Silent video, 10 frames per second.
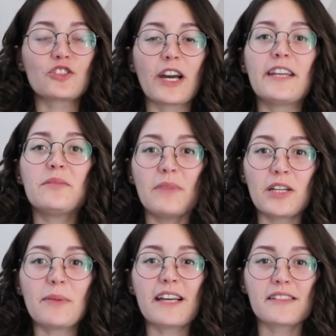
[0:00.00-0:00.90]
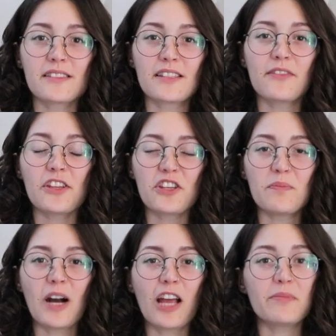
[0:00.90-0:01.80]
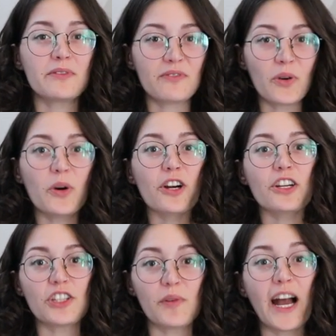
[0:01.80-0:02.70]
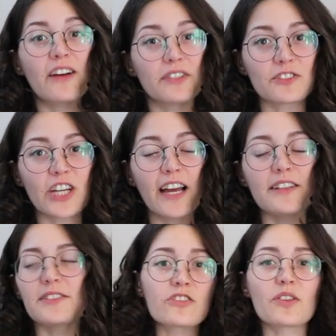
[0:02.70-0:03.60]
Try and minimize the stuff that you buy before you have your child.